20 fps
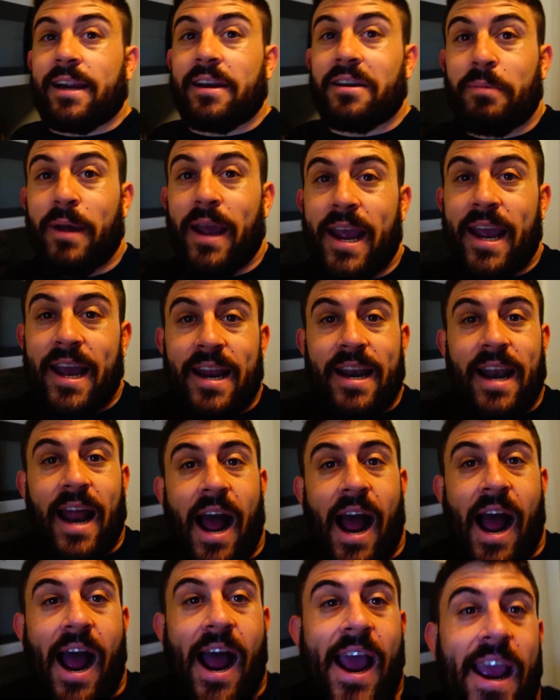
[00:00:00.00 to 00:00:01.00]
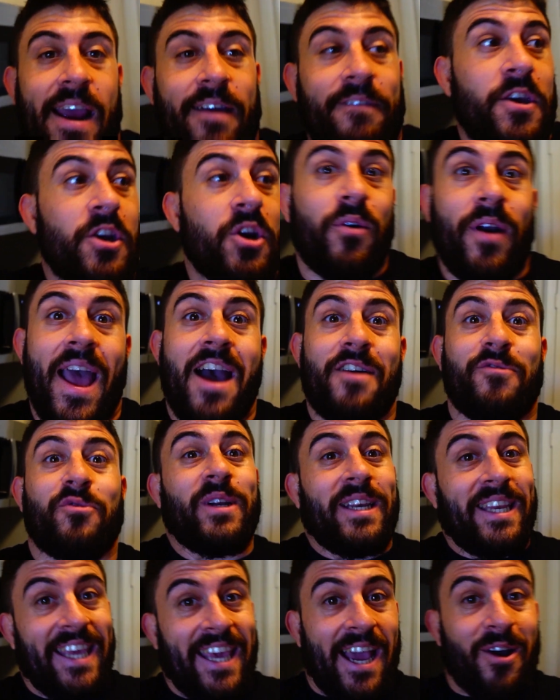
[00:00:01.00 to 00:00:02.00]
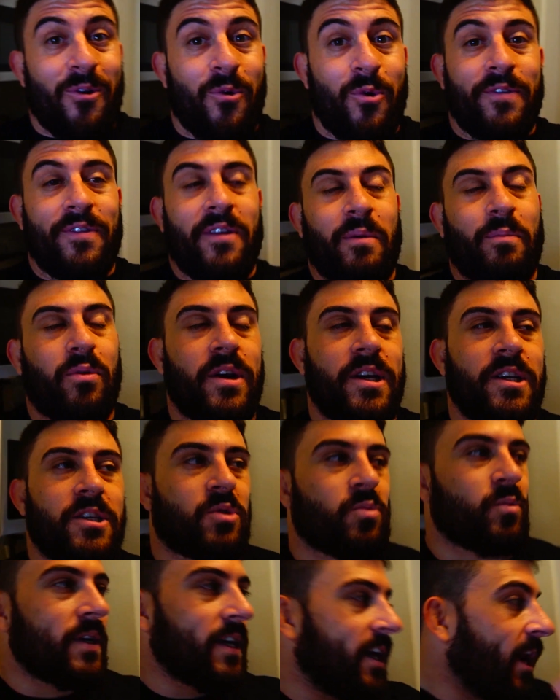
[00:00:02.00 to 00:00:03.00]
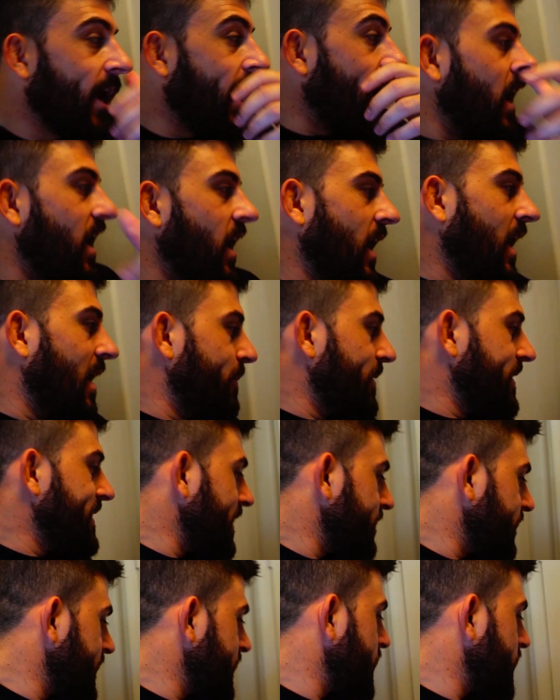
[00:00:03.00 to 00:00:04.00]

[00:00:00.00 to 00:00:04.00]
iron pan. If you don't have one, get one. They're pretty sweet. It definitely